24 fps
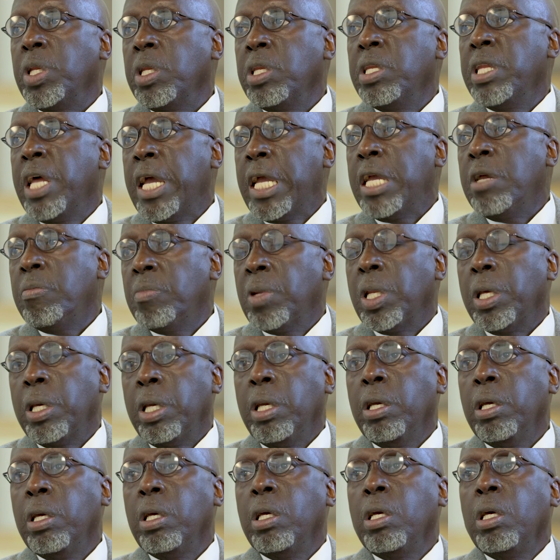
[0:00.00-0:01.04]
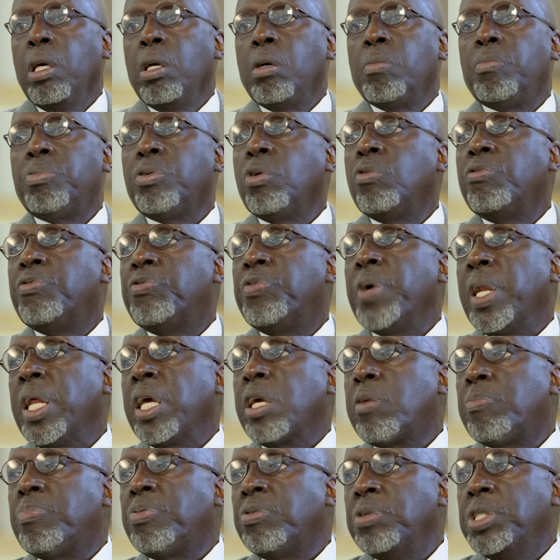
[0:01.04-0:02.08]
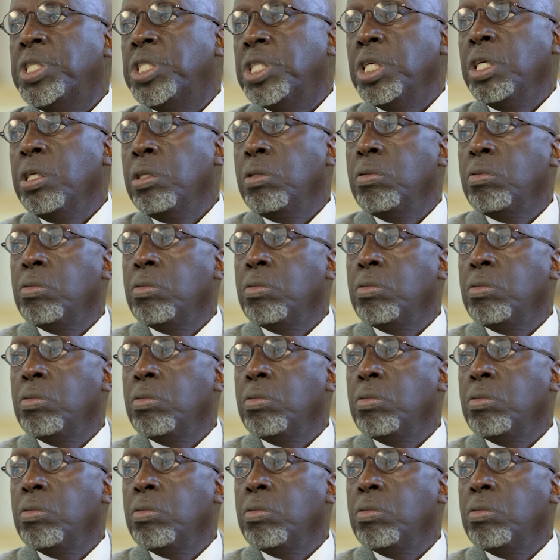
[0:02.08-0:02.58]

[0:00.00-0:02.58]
namely prophetic preaching.